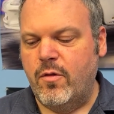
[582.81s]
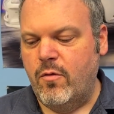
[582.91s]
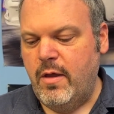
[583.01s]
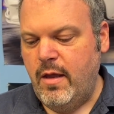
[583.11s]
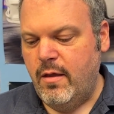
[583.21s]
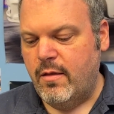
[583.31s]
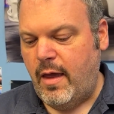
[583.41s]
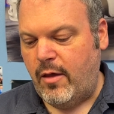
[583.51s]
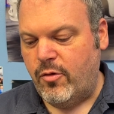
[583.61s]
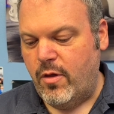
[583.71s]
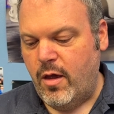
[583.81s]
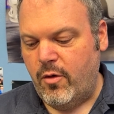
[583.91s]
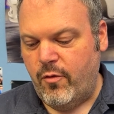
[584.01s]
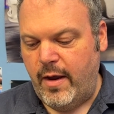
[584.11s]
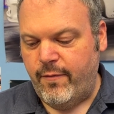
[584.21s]
So he is
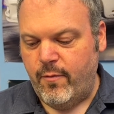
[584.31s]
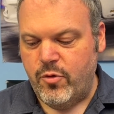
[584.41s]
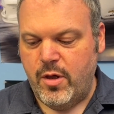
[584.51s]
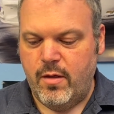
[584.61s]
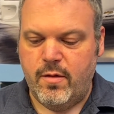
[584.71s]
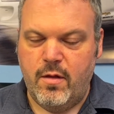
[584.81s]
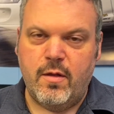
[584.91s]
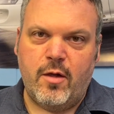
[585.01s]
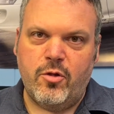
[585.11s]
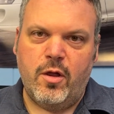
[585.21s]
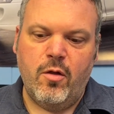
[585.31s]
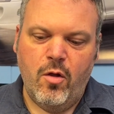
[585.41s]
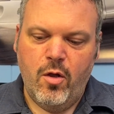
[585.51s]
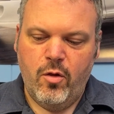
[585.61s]
actually, Greg from GSC is actually